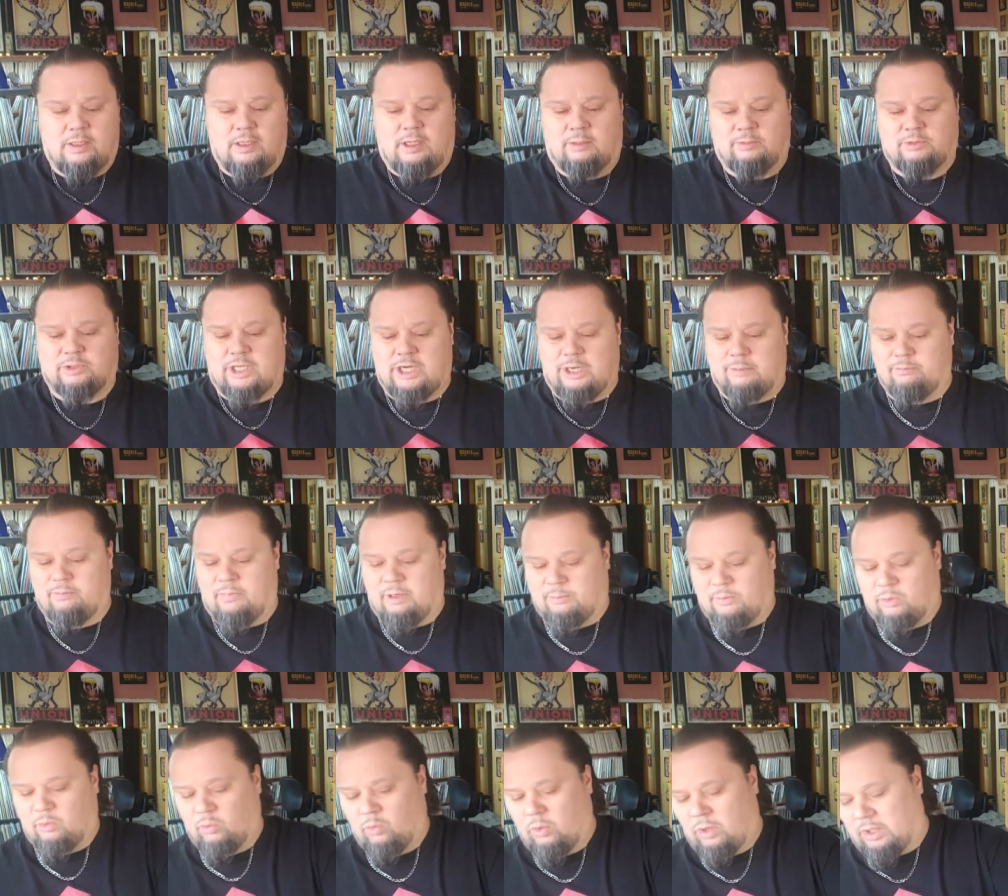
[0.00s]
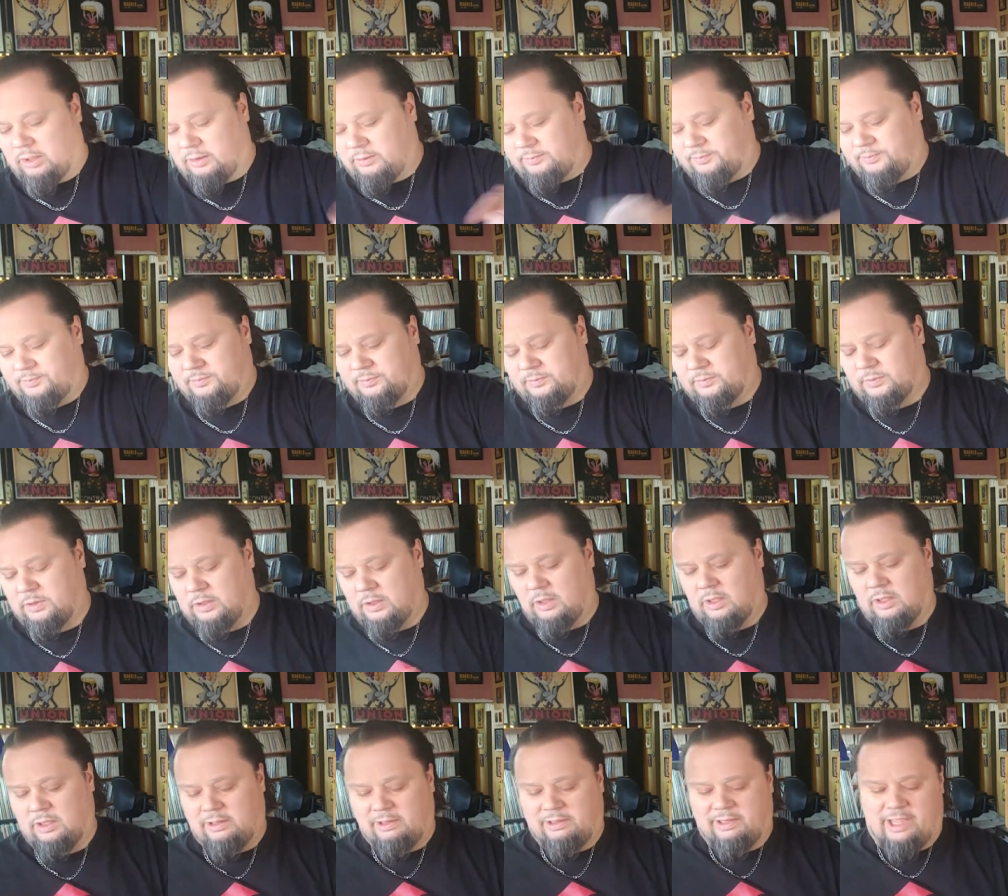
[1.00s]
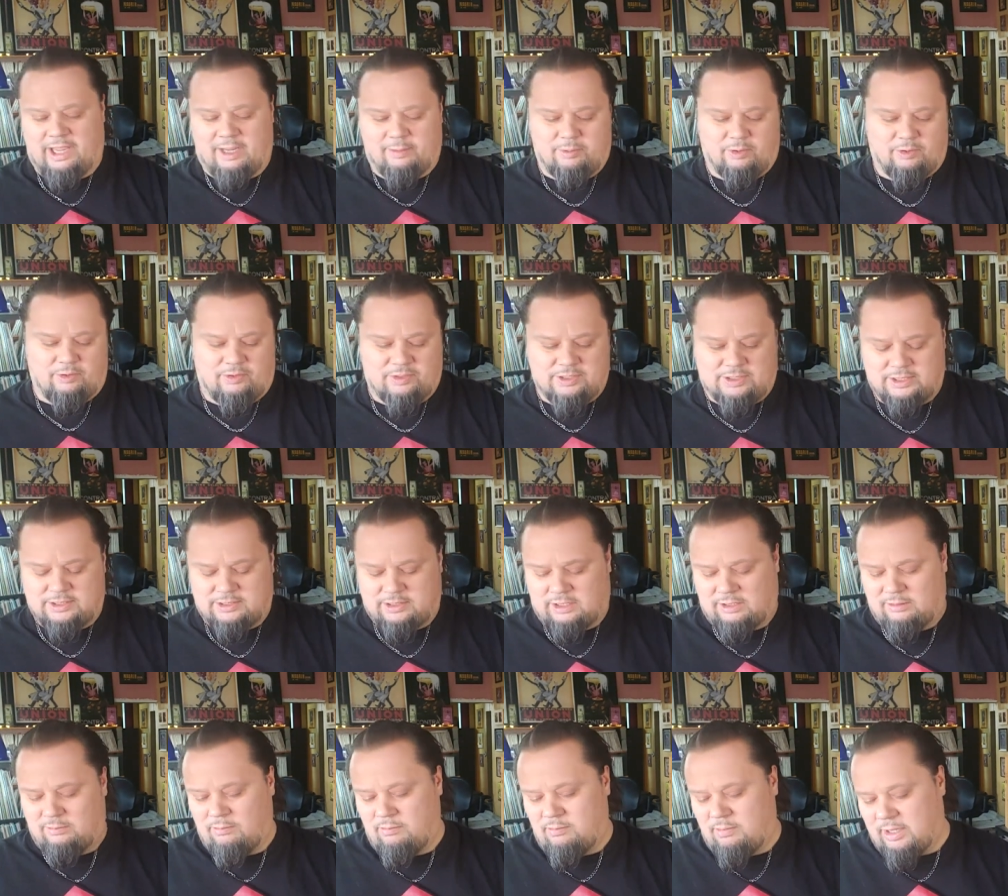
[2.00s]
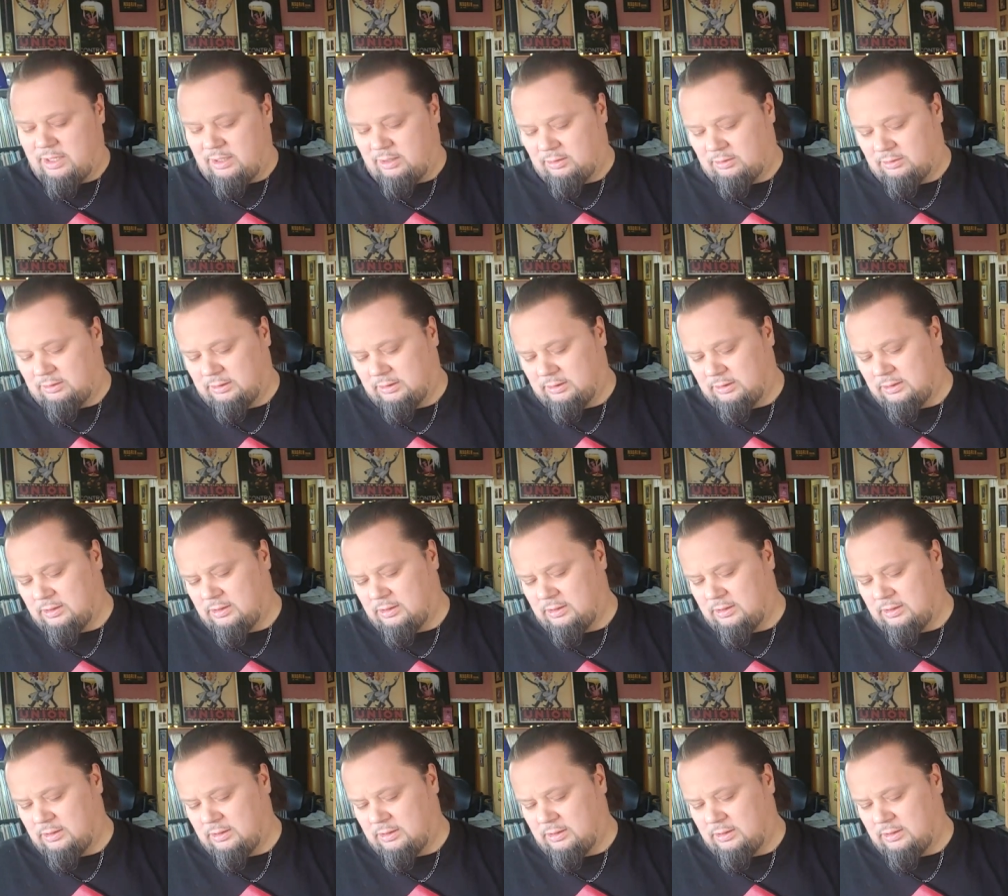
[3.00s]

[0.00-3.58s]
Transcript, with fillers: I'm trying to remember what label this is on the middle.